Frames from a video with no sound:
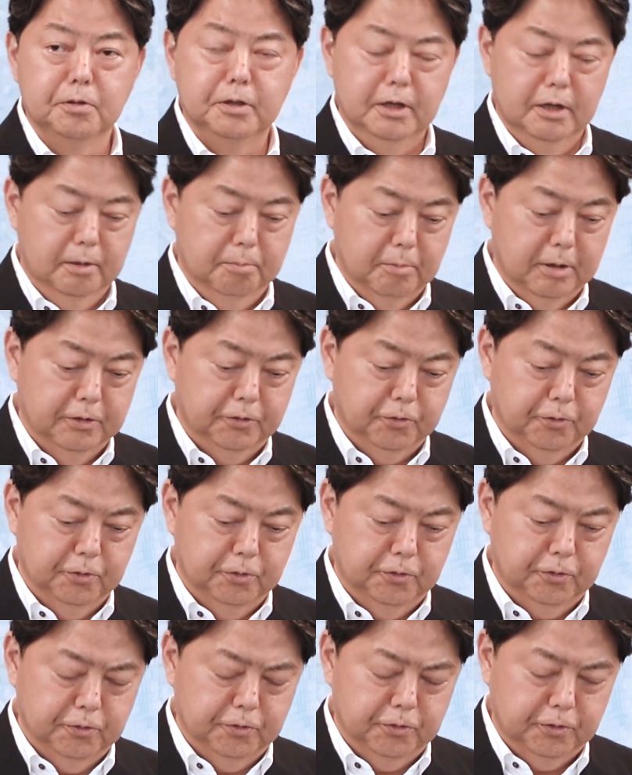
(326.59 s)
Yes, I
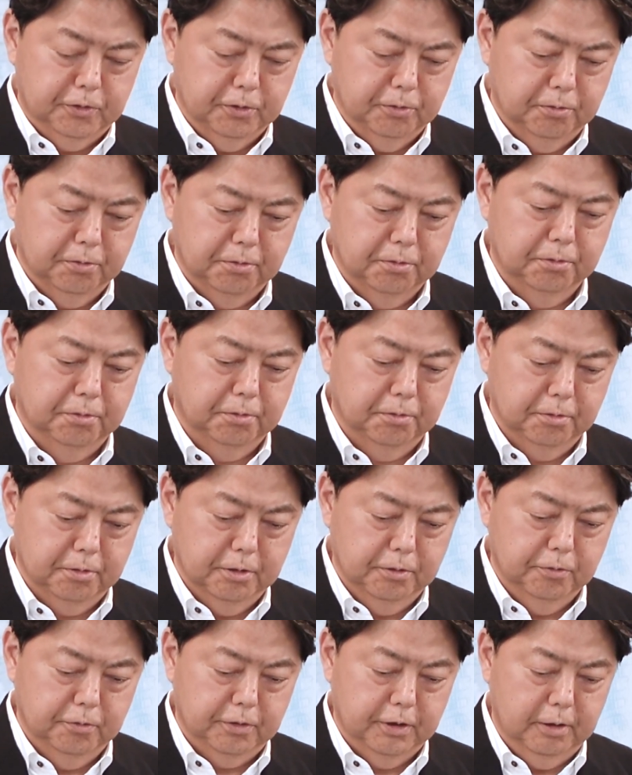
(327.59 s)
am aware of the
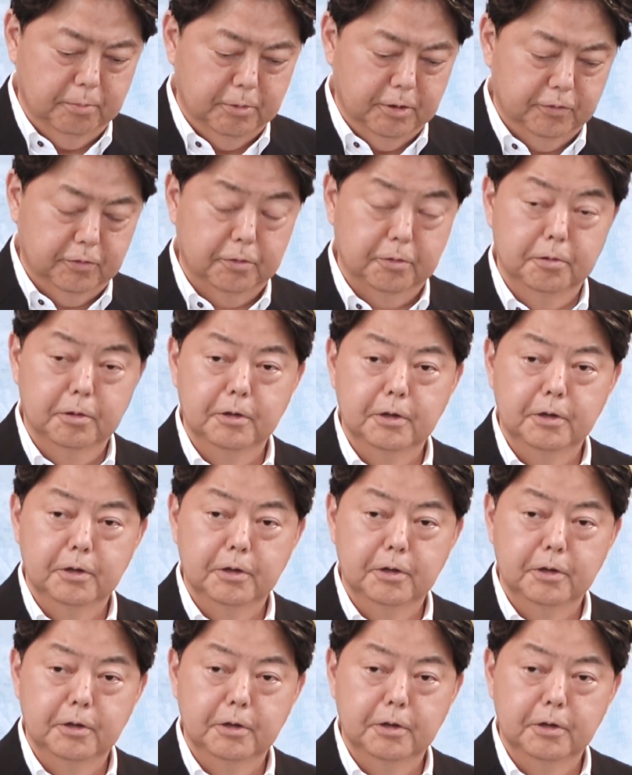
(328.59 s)
reporting,